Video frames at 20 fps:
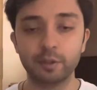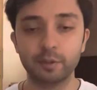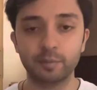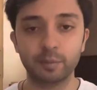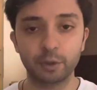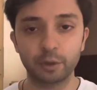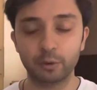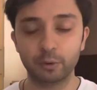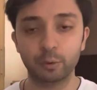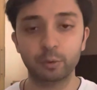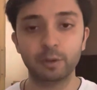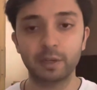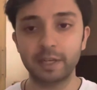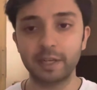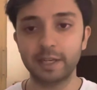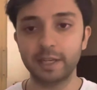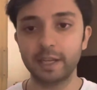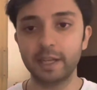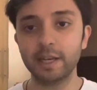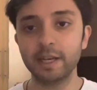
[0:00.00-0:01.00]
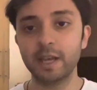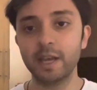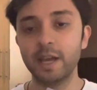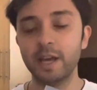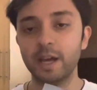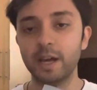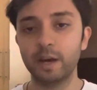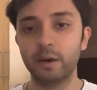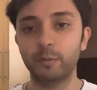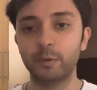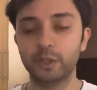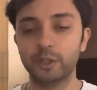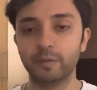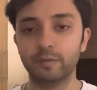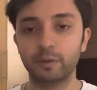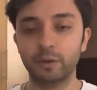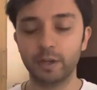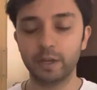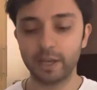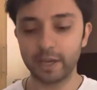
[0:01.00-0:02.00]
this book called Lean In, which
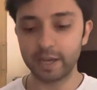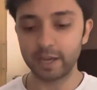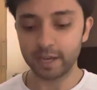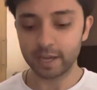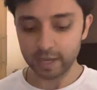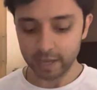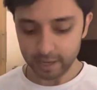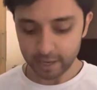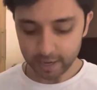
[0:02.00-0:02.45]
I've got here.